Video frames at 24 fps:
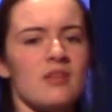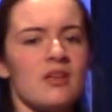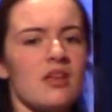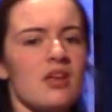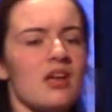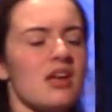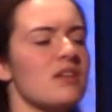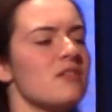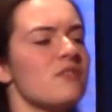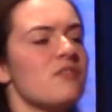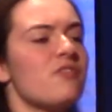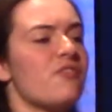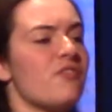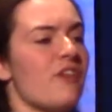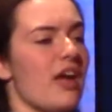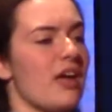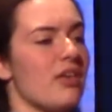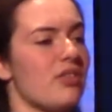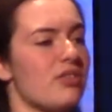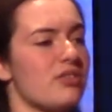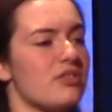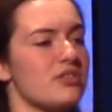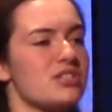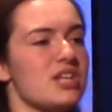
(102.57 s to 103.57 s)
In
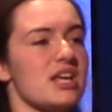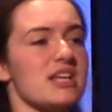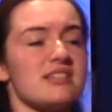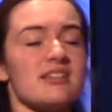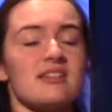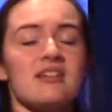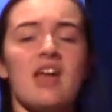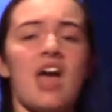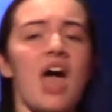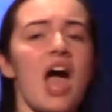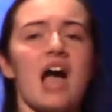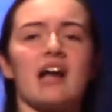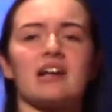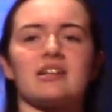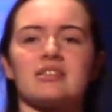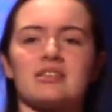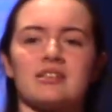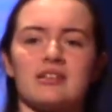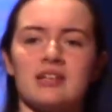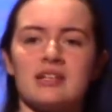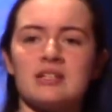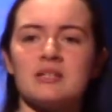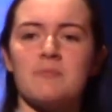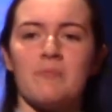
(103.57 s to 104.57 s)
faith, 'tis an
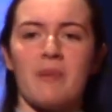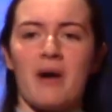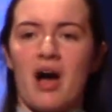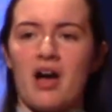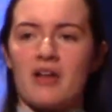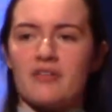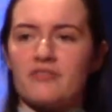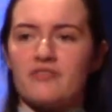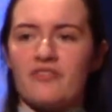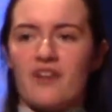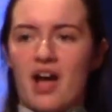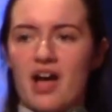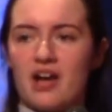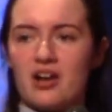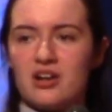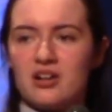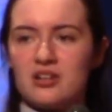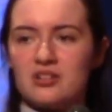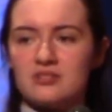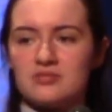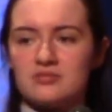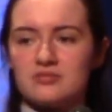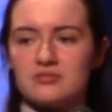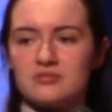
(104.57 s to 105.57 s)
excellent bonfire,
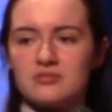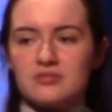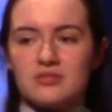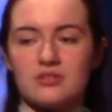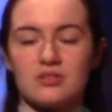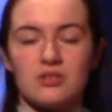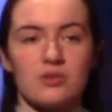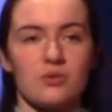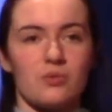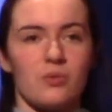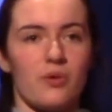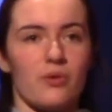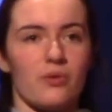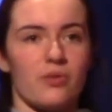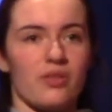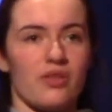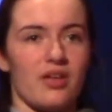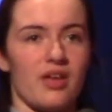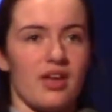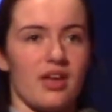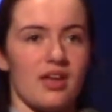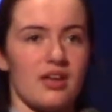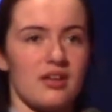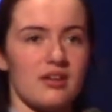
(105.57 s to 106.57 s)
quoth
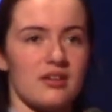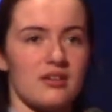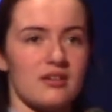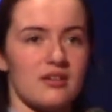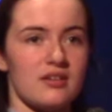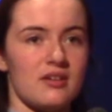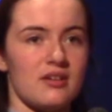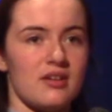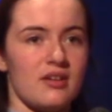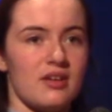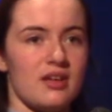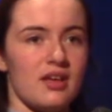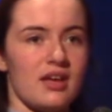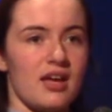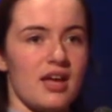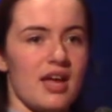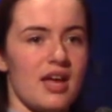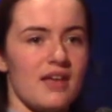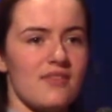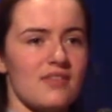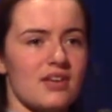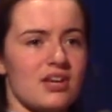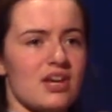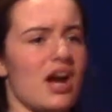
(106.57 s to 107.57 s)
he.
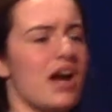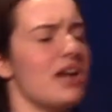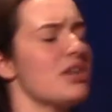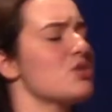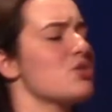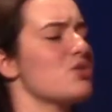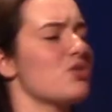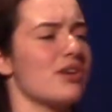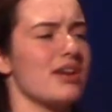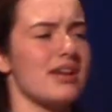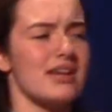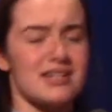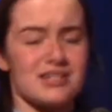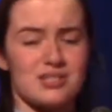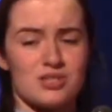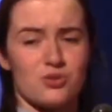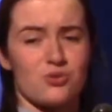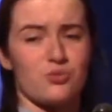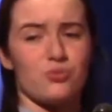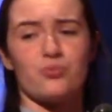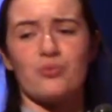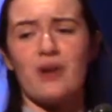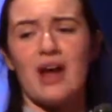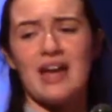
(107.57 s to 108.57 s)
The country
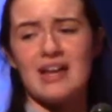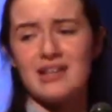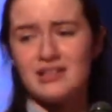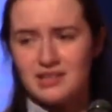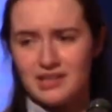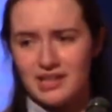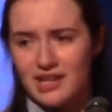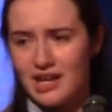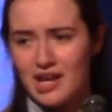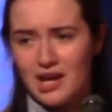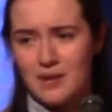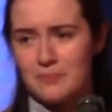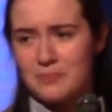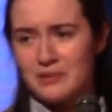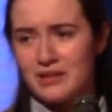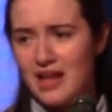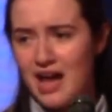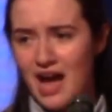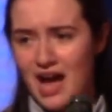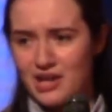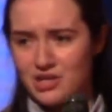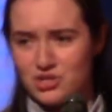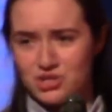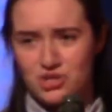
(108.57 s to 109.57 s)
is greatly
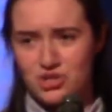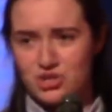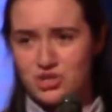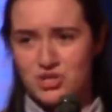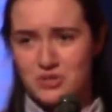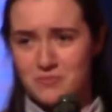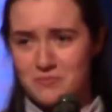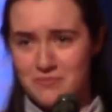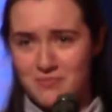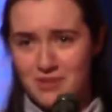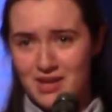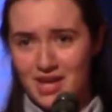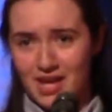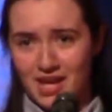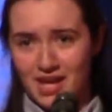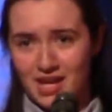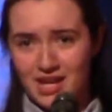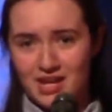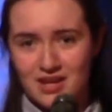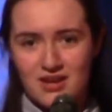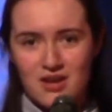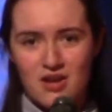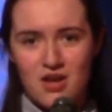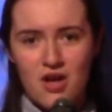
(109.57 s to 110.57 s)
obliged to
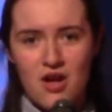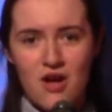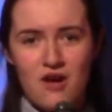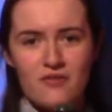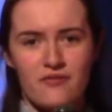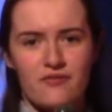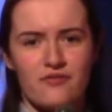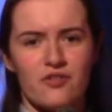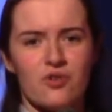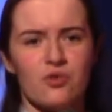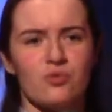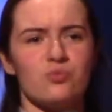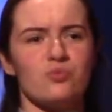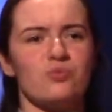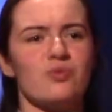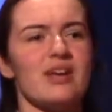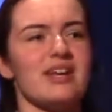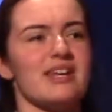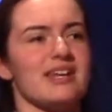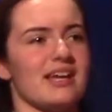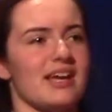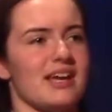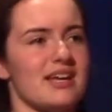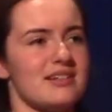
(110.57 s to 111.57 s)
me for
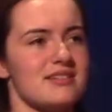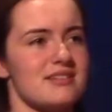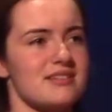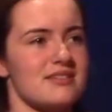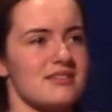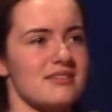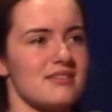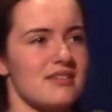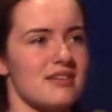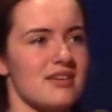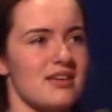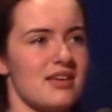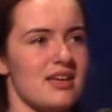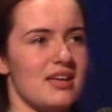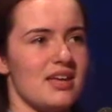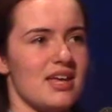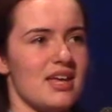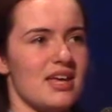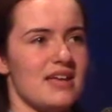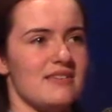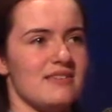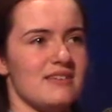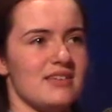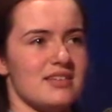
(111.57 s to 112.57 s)
ridding it
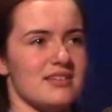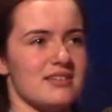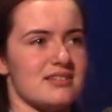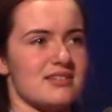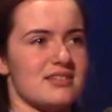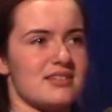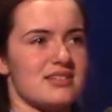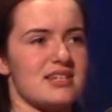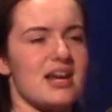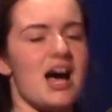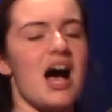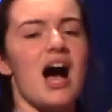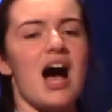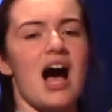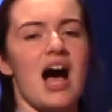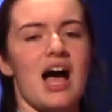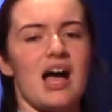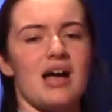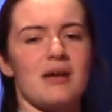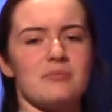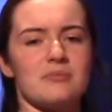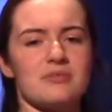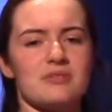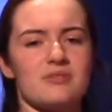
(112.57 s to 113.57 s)
in these
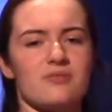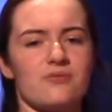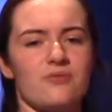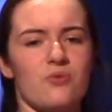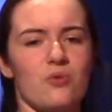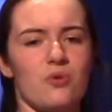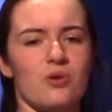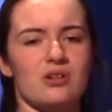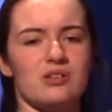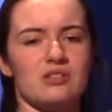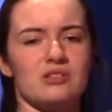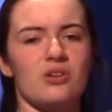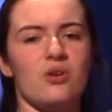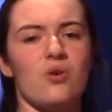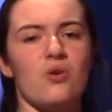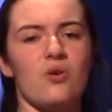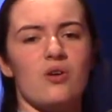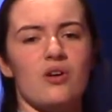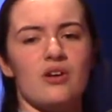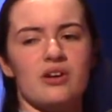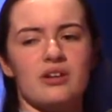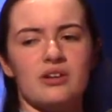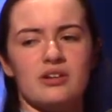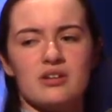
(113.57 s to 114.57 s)
times
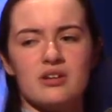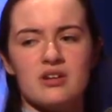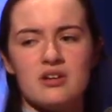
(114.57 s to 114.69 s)
forlorn